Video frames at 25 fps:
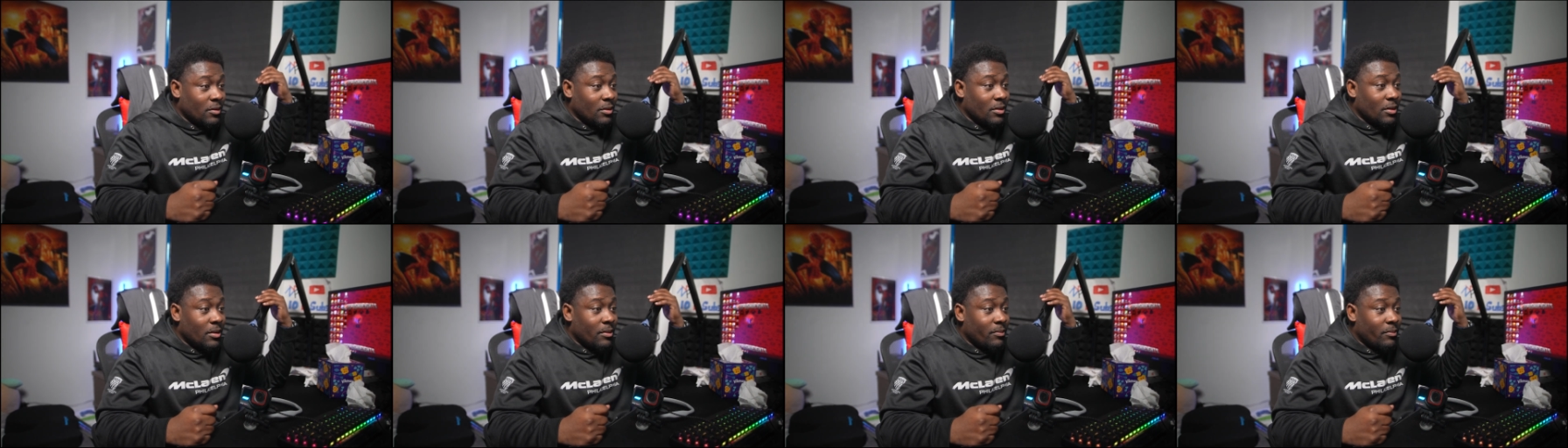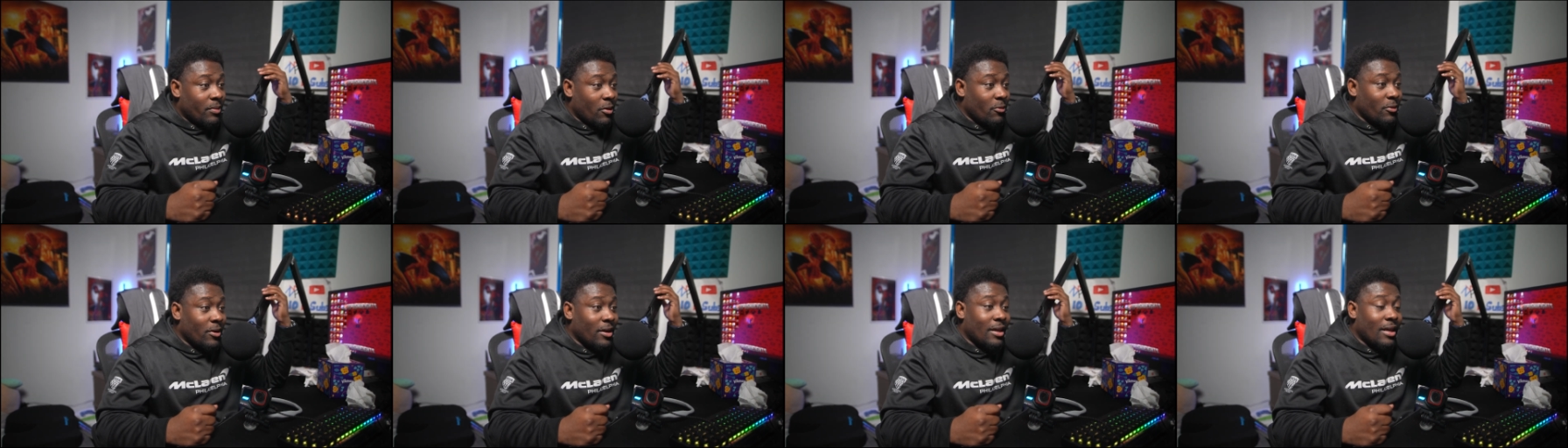
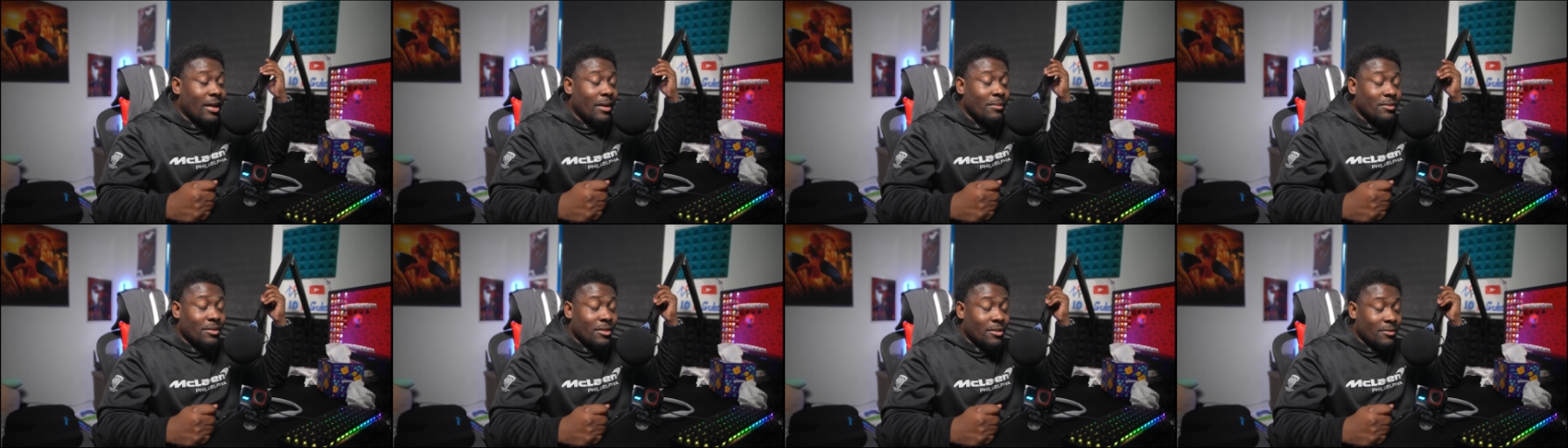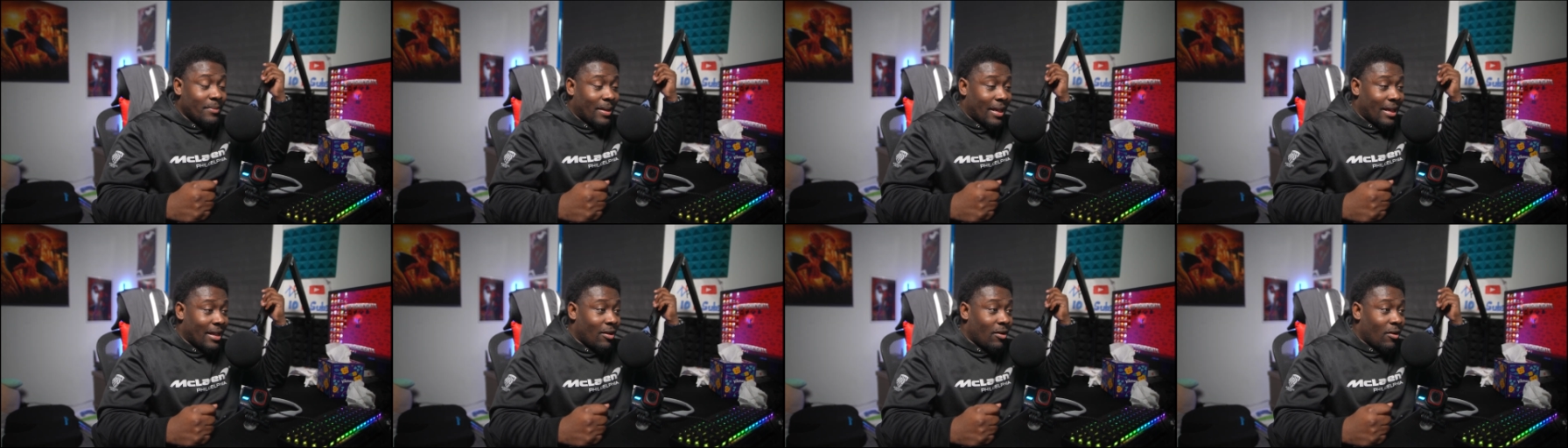but when it comes to
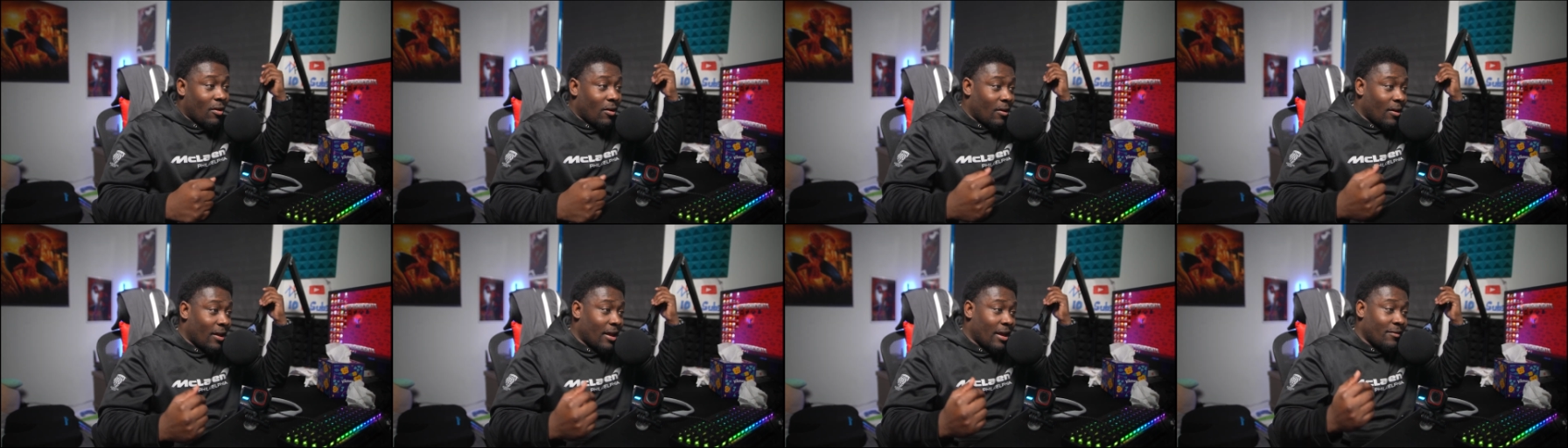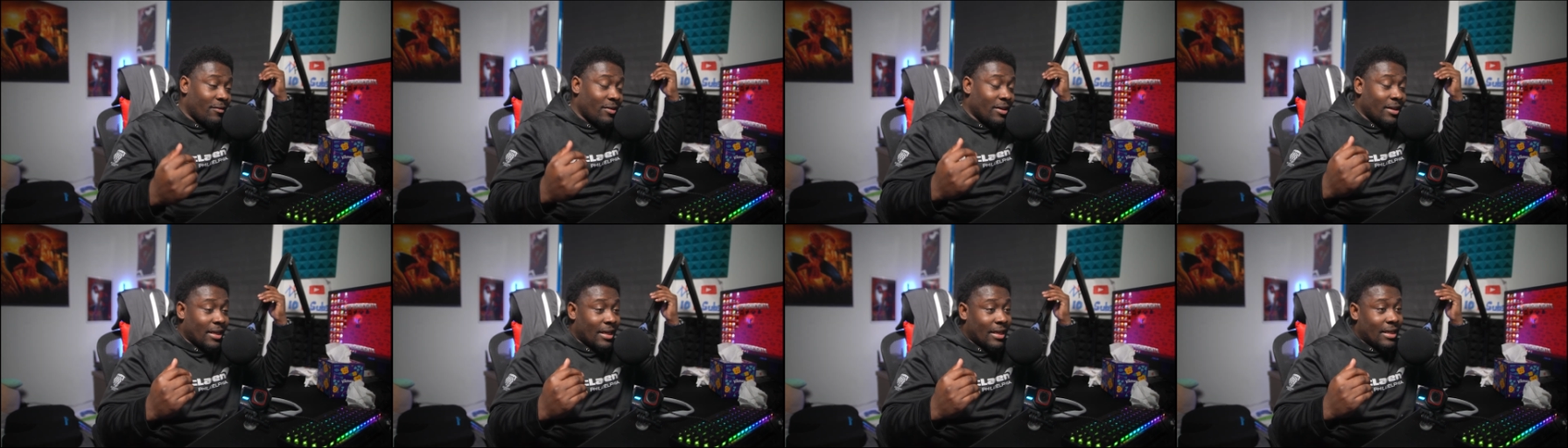my all
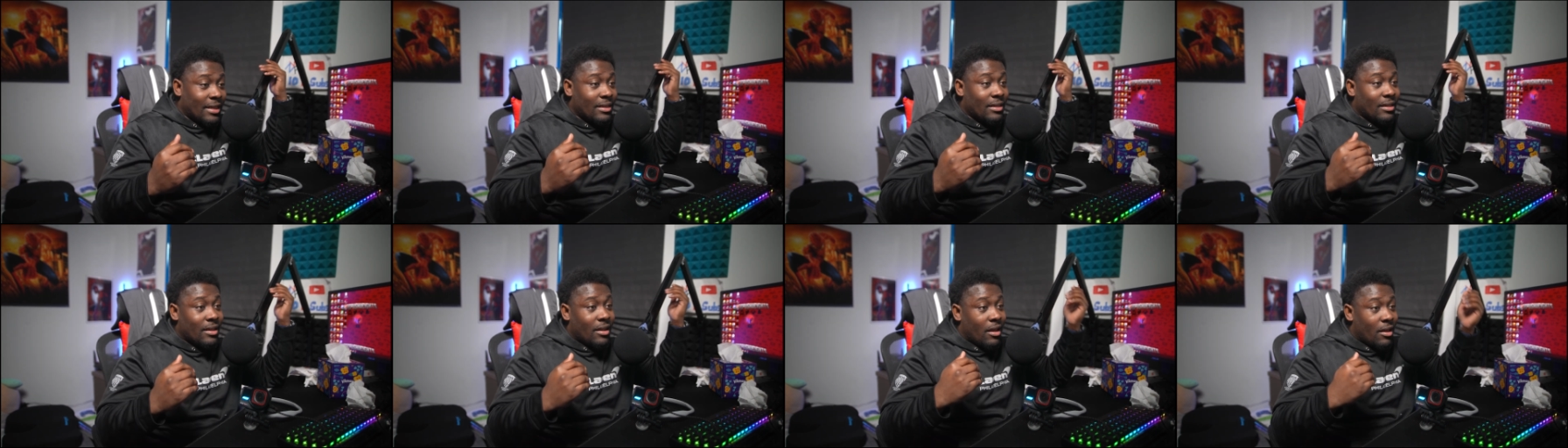everyday